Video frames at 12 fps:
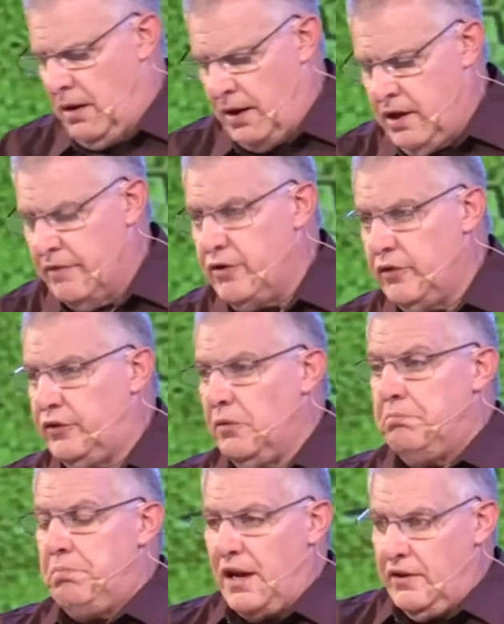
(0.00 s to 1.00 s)
I give you
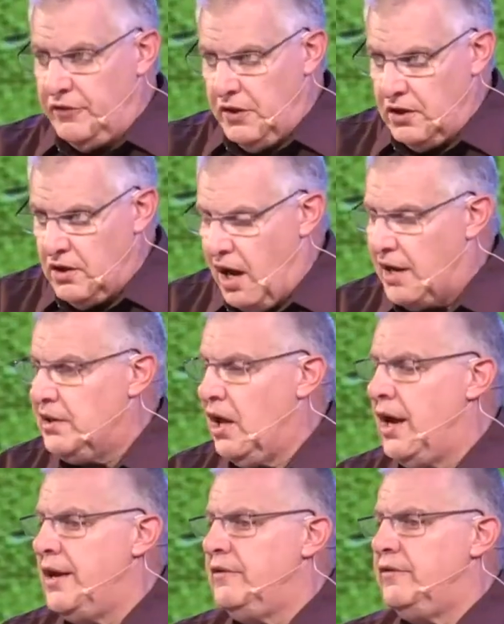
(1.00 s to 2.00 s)
some basic
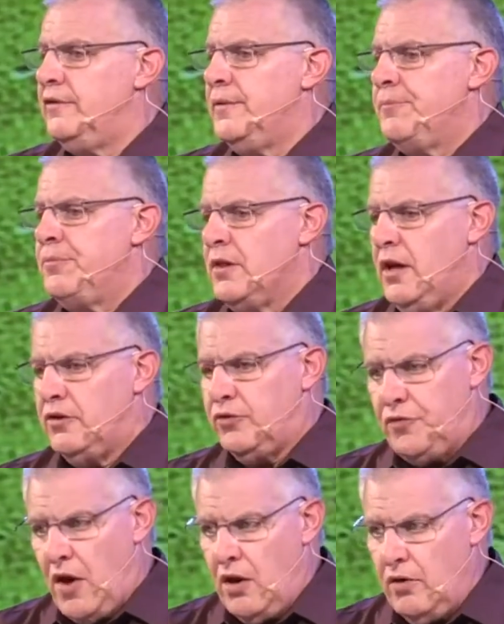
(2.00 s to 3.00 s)
guidelines.
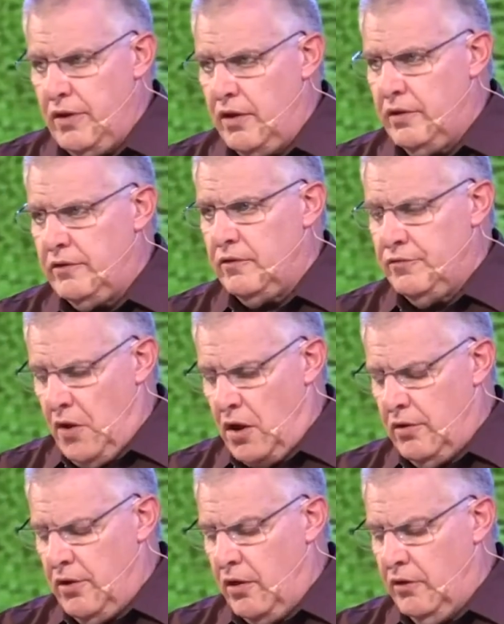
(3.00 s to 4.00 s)
Let's follow
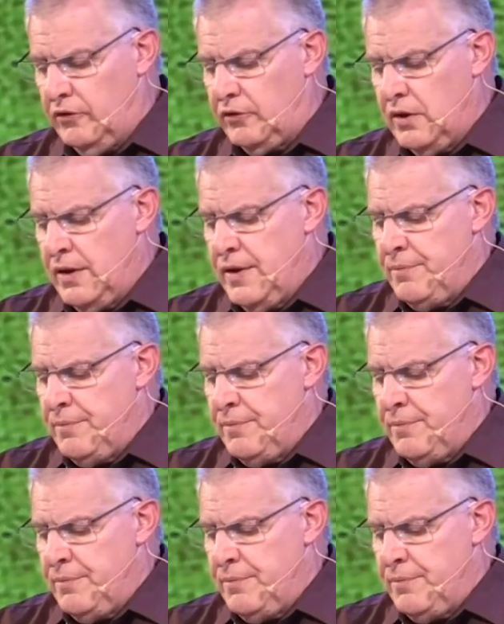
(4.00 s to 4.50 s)
those.